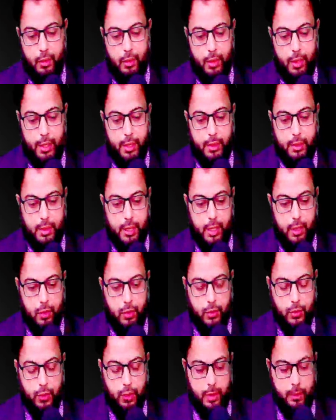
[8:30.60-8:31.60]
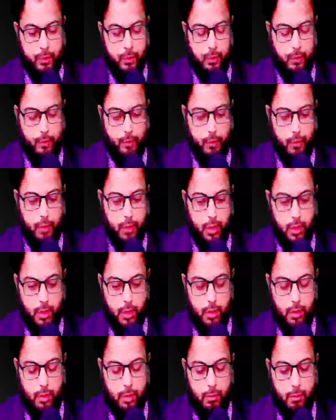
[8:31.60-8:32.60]
that I also have to
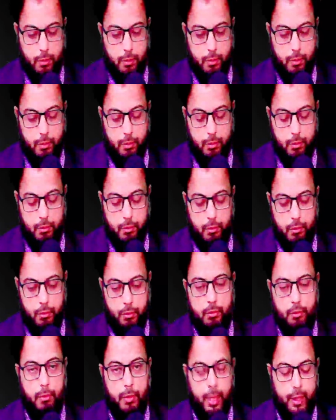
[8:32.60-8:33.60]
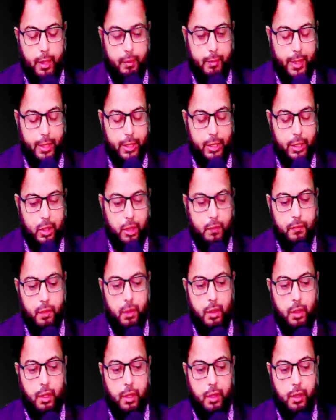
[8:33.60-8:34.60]
make mention of,
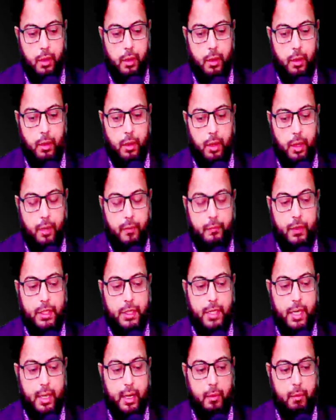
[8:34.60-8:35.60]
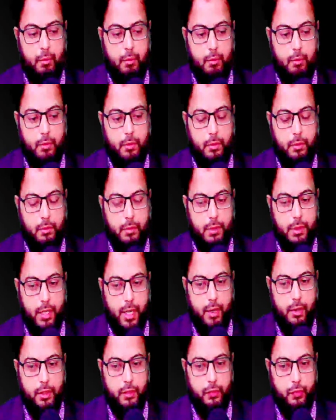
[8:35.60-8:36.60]
every time
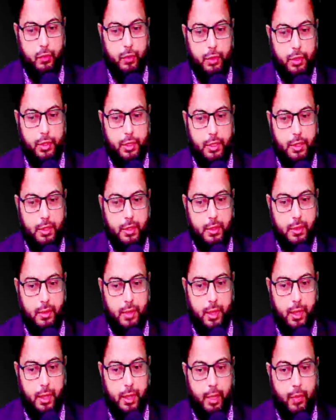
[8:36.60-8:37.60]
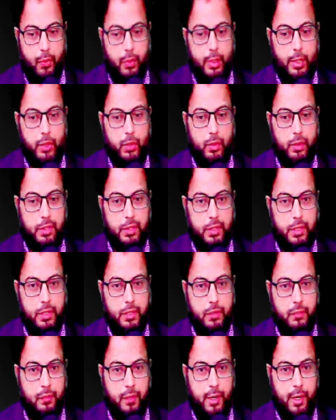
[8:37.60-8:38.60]
Zionist forces, they agree to a
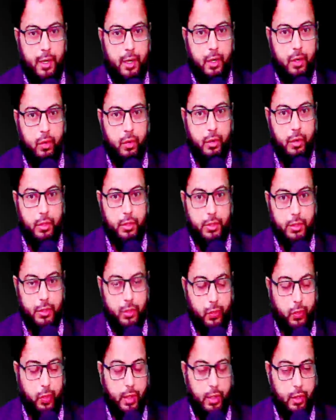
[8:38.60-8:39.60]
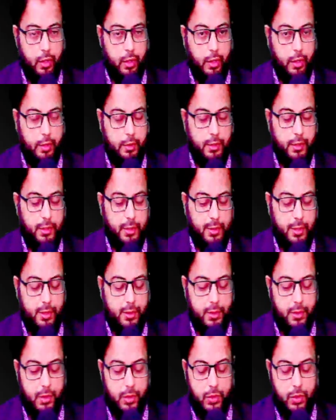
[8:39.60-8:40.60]
ceasefire or a surrender, in this
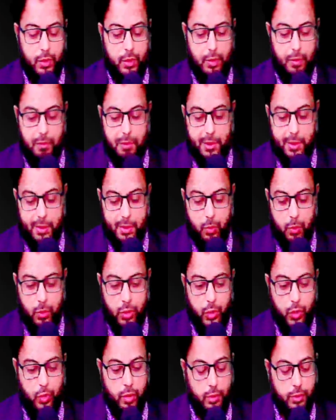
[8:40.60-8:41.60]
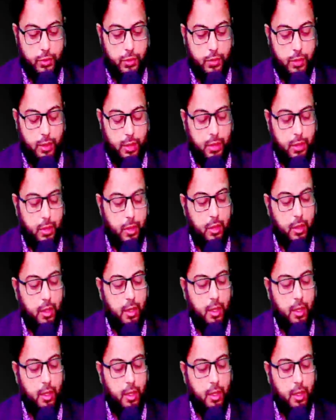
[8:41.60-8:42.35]
case a complete withdrawal surrender,